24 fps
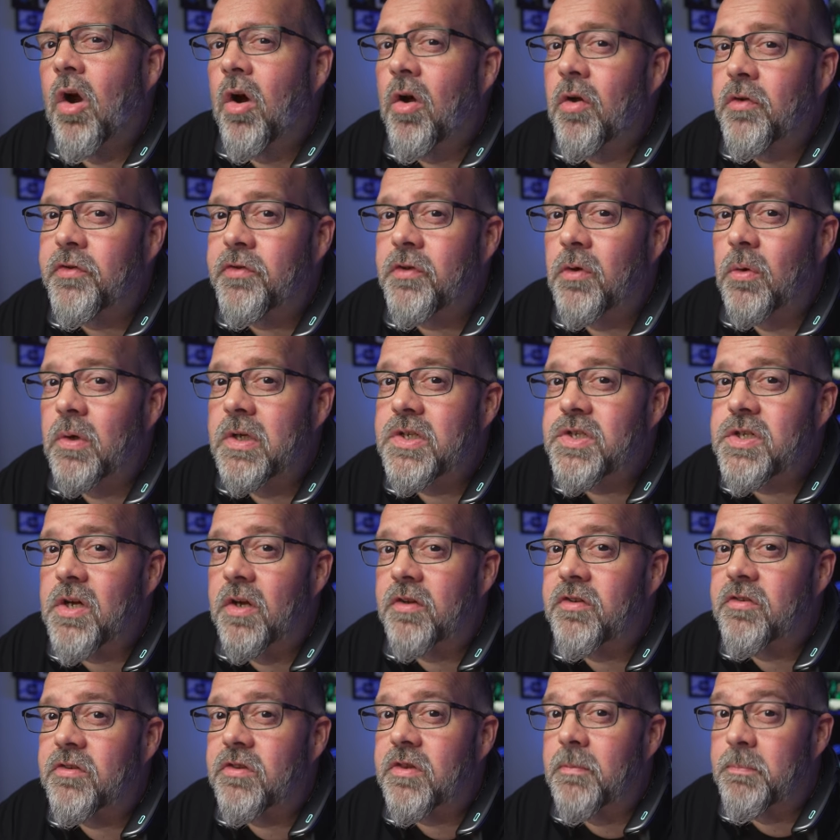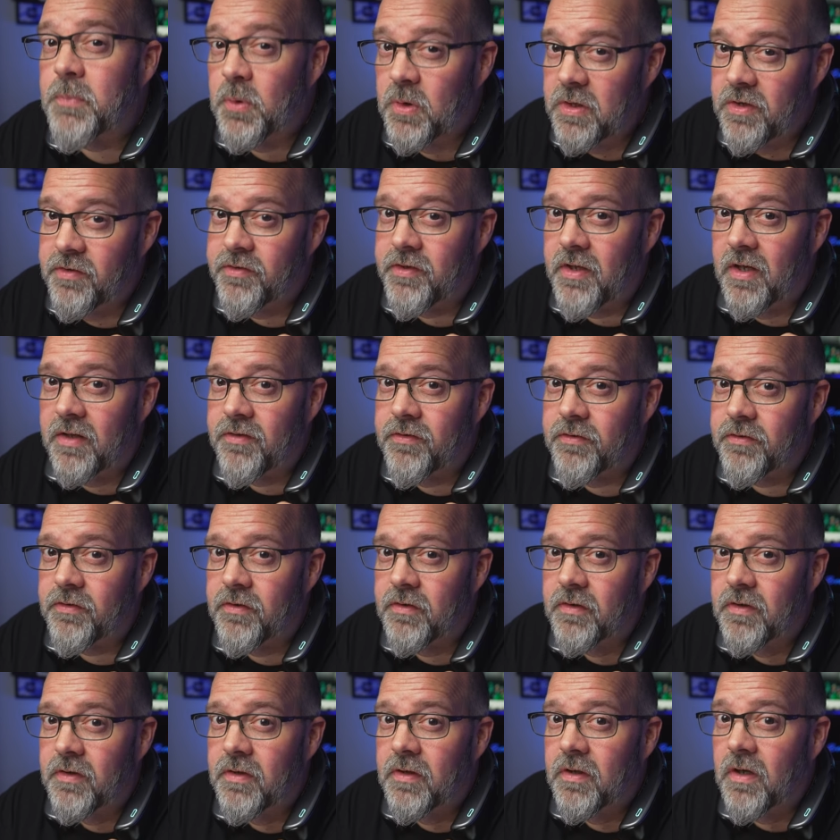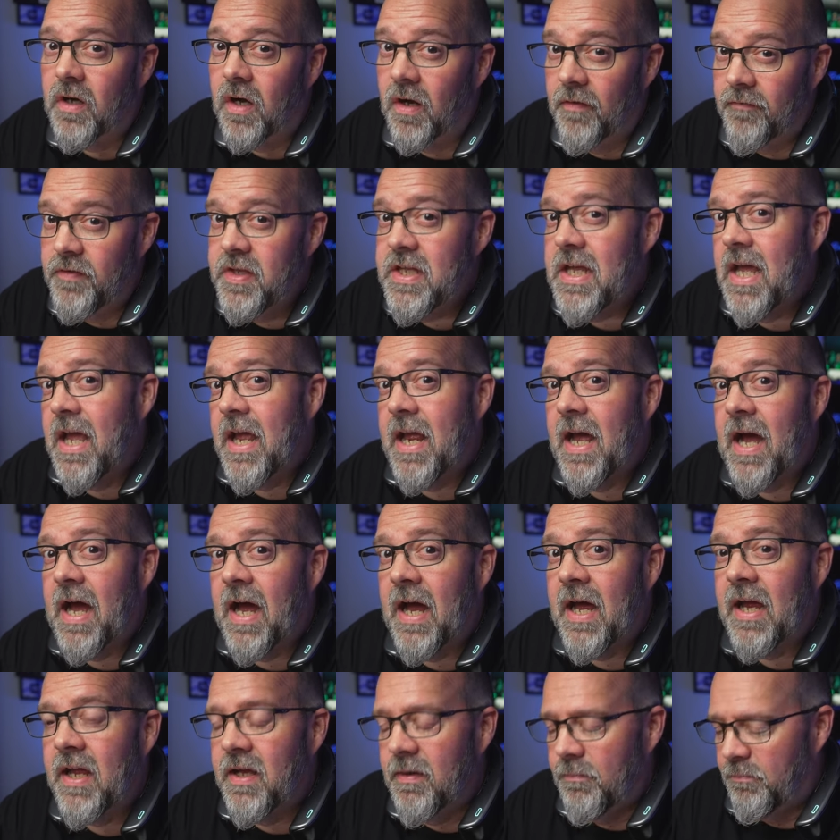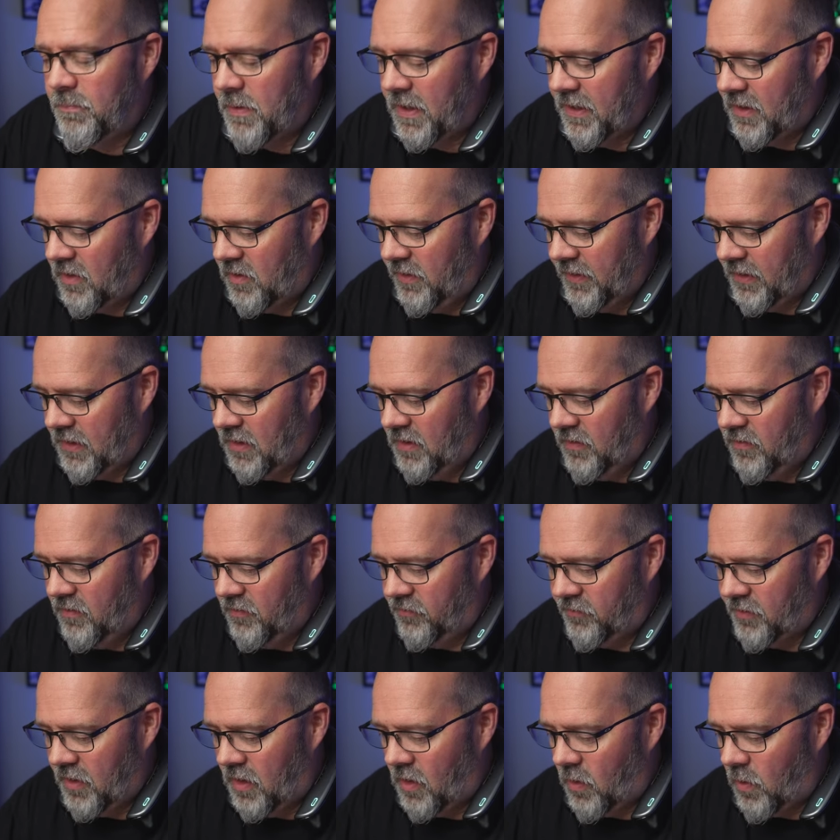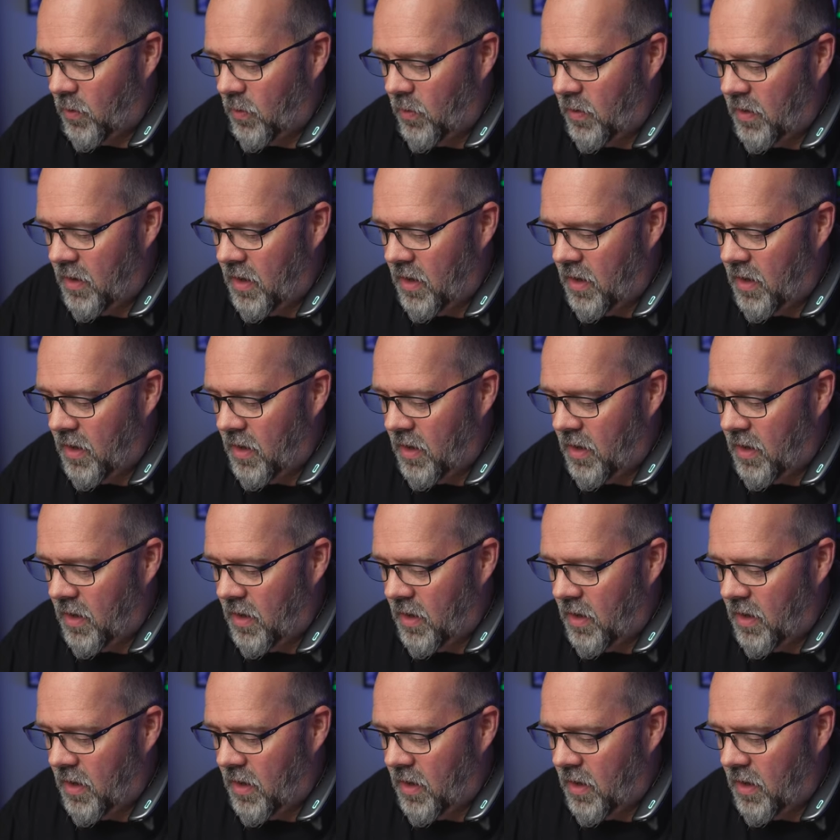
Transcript: also adjust the presets of the AI by clicking this arrow